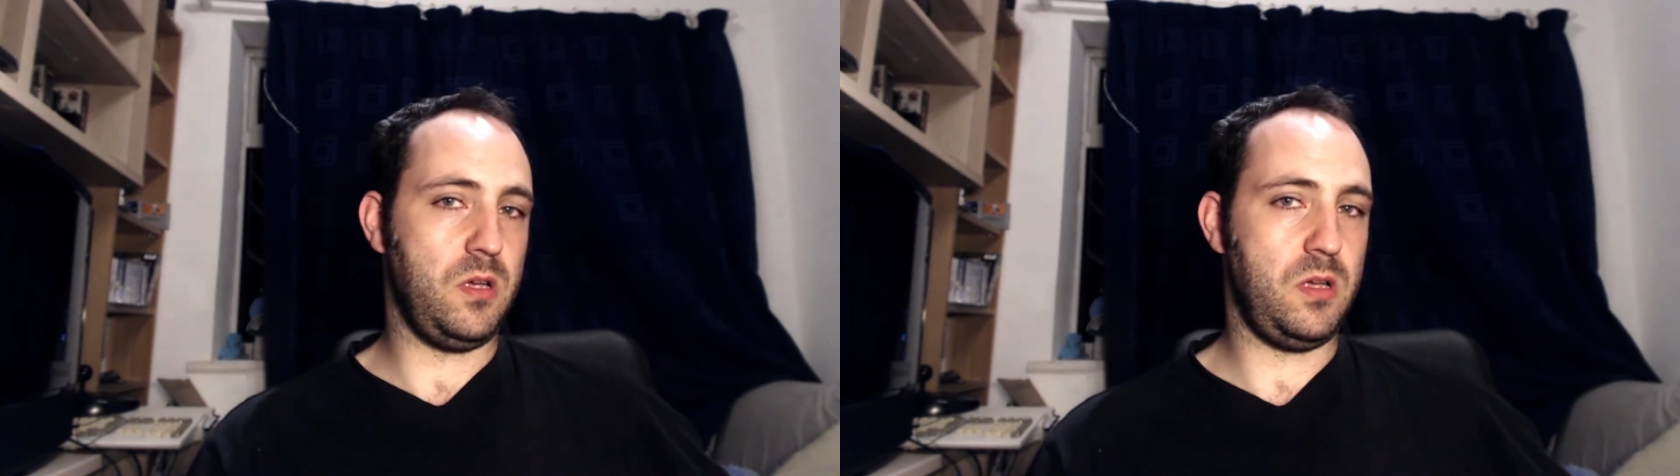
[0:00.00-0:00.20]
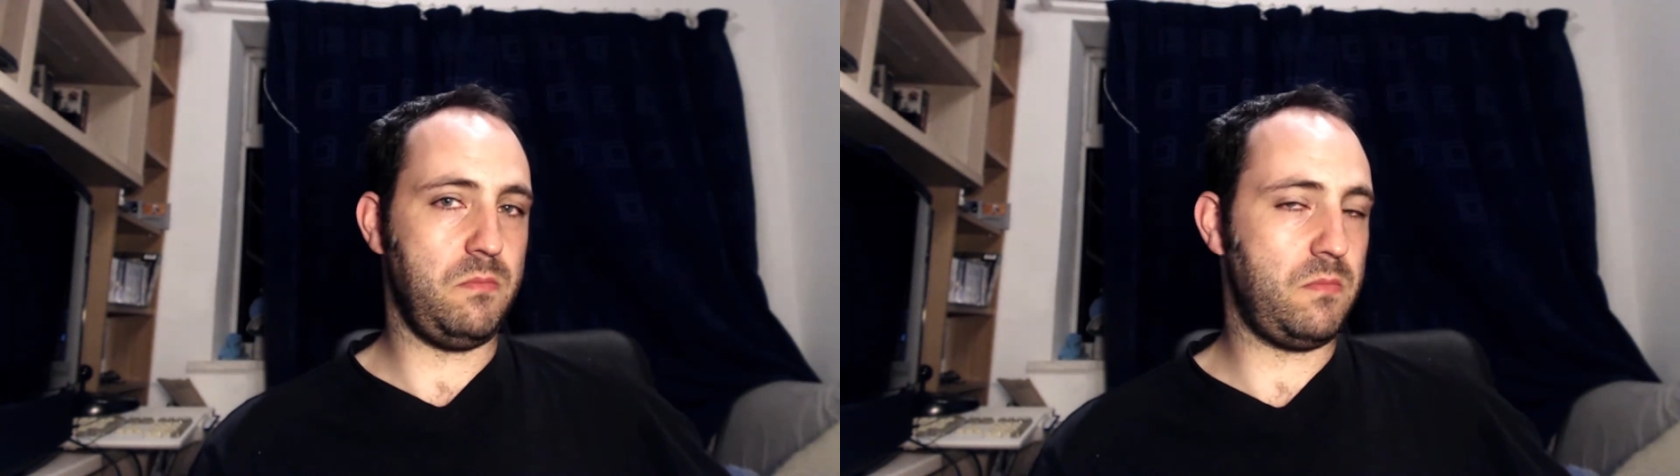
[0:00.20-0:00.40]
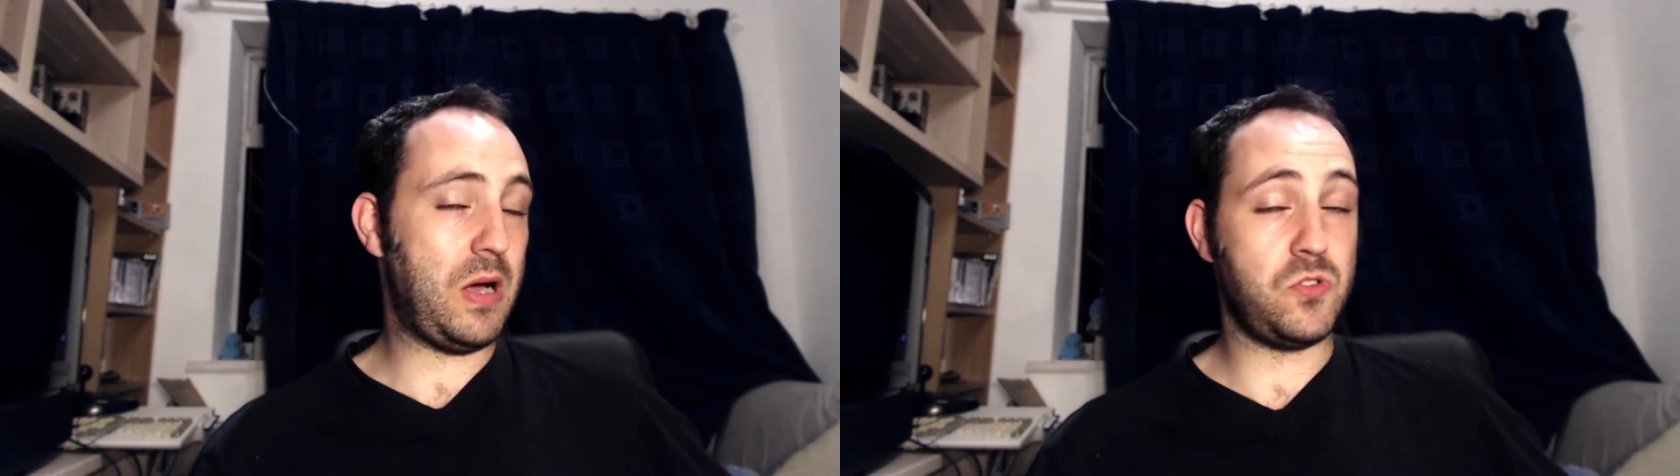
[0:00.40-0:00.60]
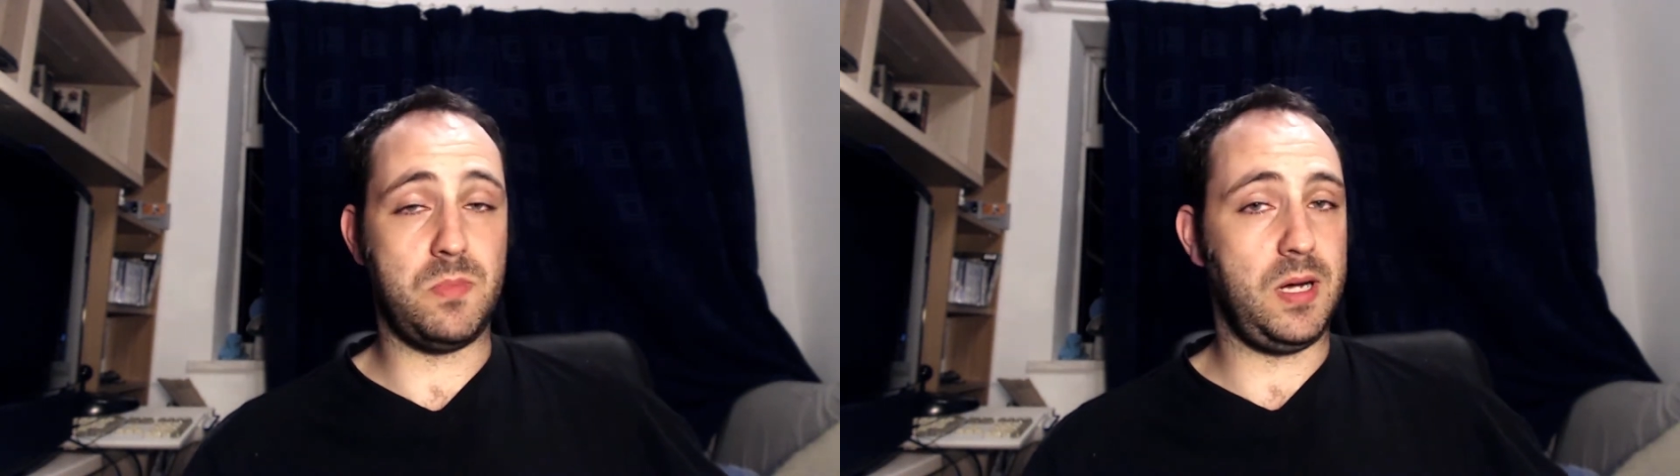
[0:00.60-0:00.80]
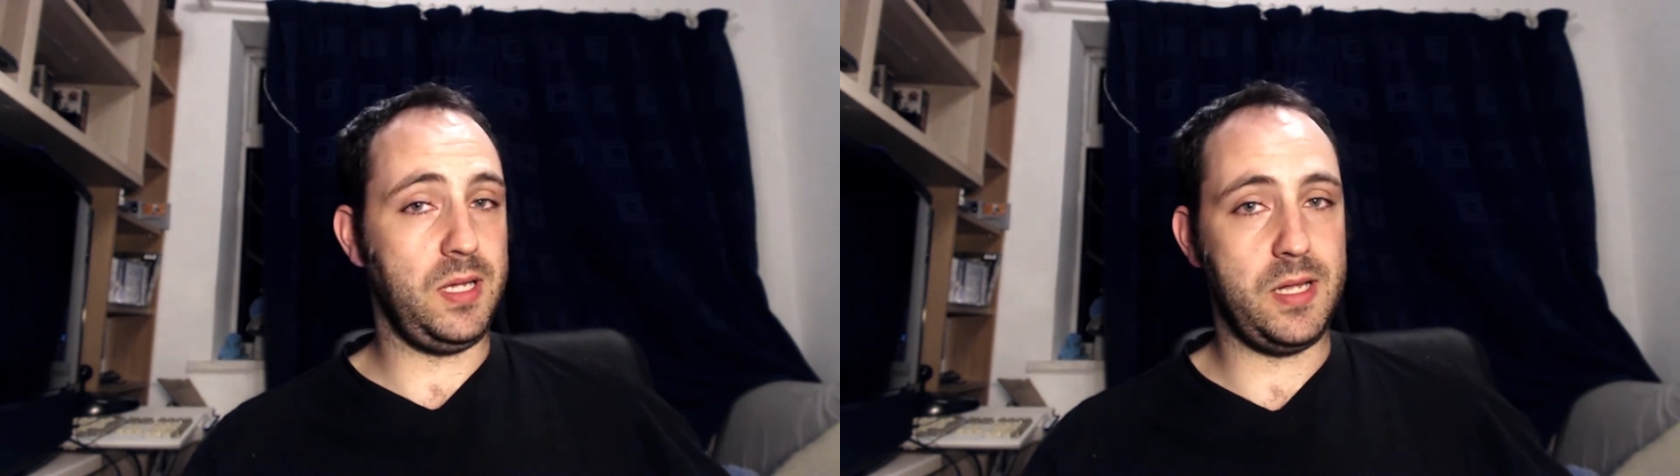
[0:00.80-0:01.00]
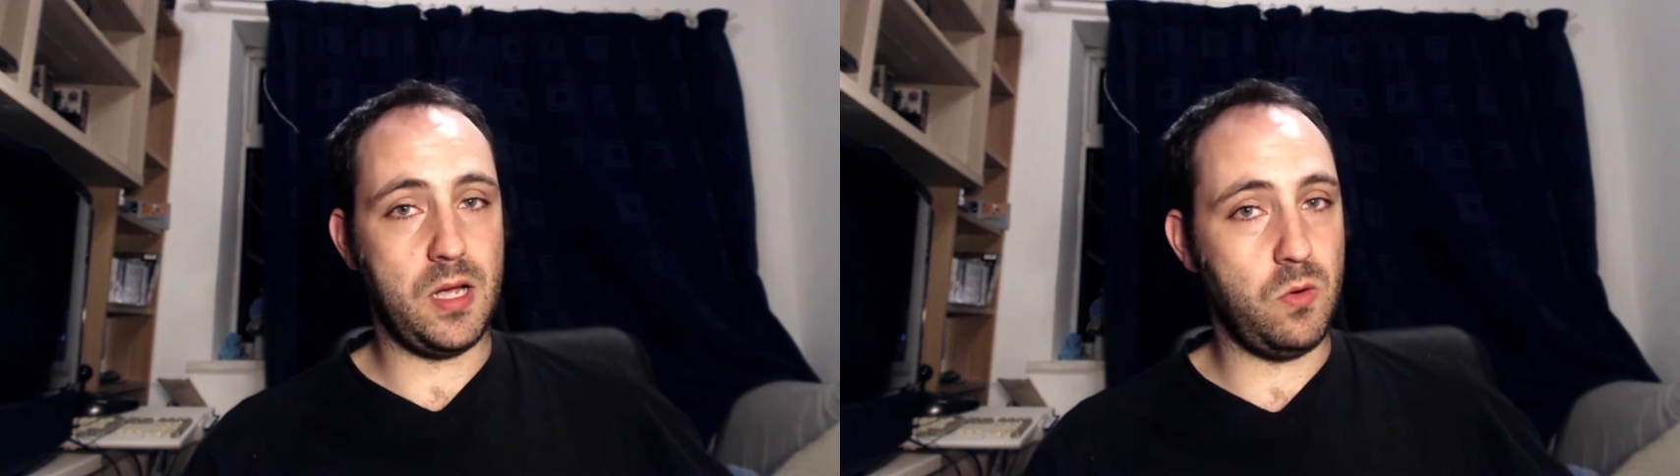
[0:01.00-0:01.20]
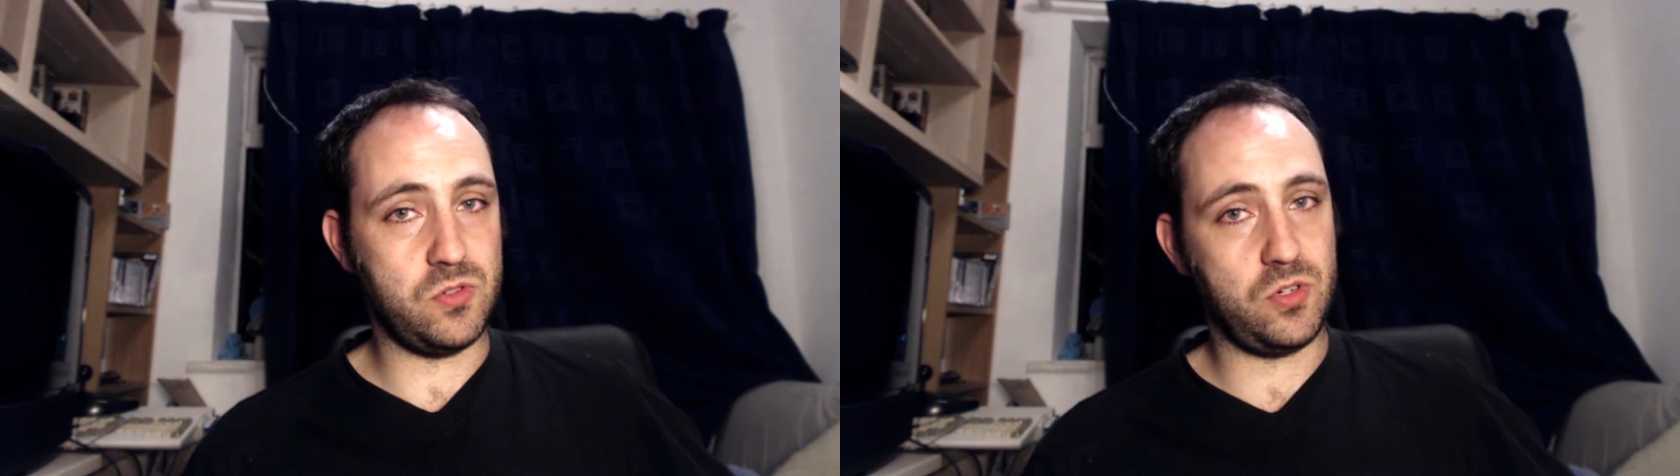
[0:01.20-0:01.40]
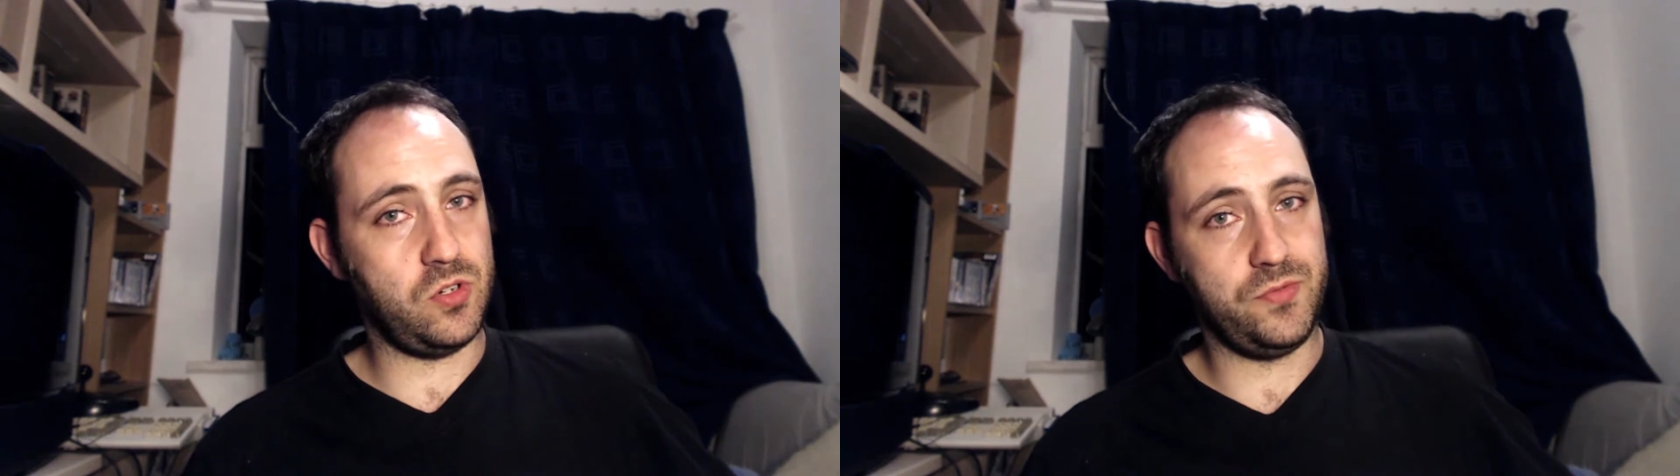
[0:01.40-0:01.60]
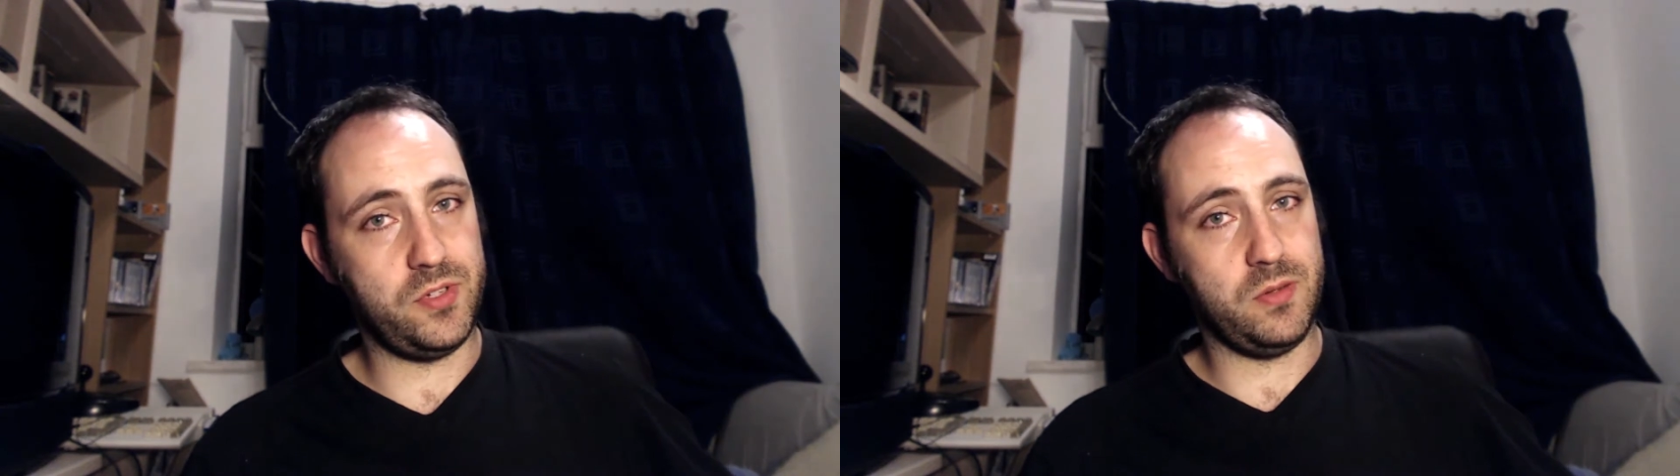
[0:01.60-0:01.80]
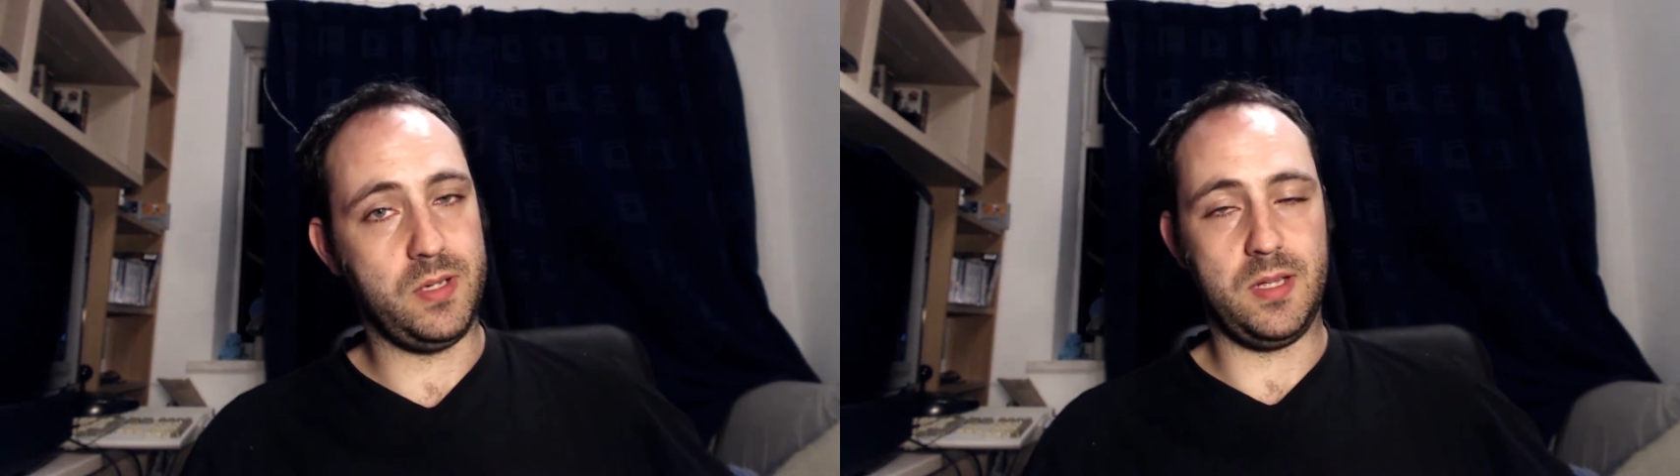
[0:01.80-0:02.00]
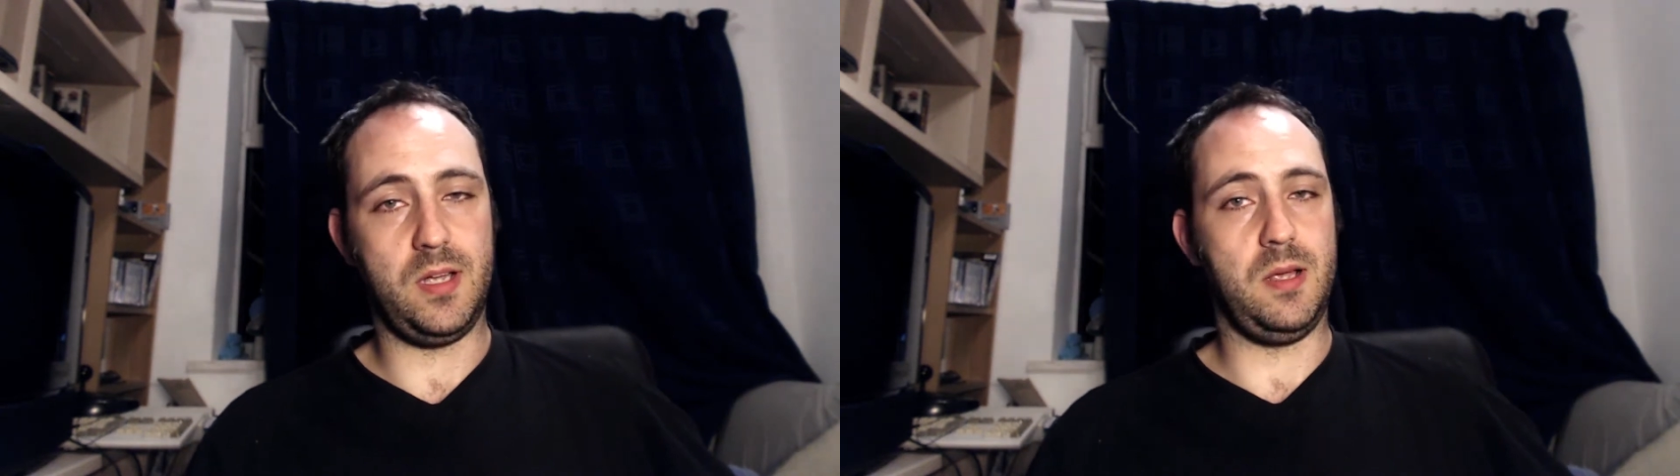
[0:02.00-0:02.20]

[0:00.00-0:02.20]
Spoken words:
out of my league. I wasn't good enough to do it.